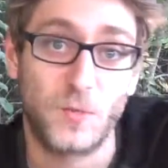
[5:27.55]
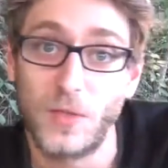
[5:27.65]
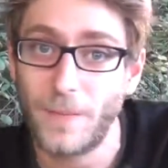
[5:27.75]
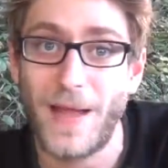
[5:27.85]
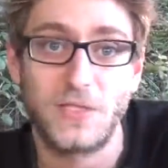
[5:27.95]
We'll
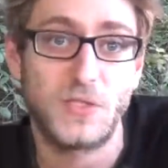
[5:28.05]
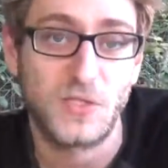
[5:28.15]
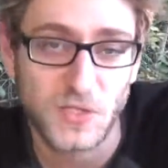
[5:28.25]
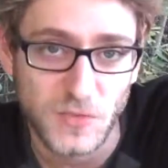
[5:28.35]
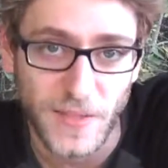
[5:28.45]
get back to you as
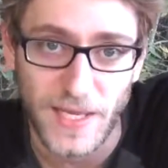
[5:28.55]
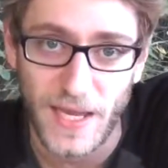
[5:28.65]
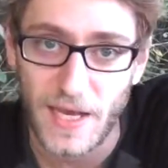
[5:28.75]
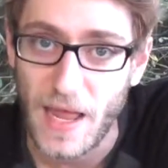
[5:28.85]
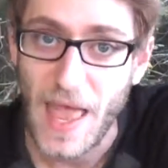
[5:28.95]
soon as we
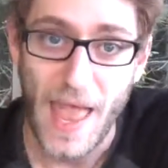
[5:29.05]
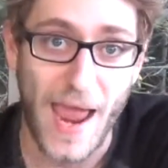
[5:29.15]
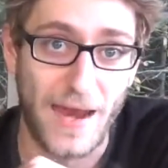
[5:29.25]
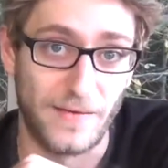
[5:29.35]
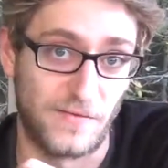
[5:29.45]
can,
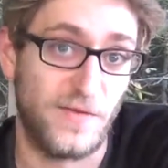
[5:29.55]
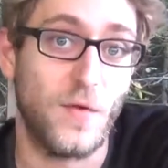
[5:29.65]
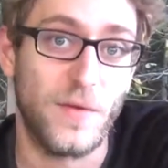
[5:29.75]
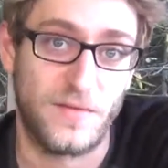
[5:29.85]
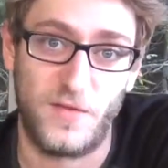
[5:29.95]
and
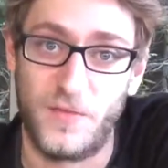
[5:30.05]
stick with us.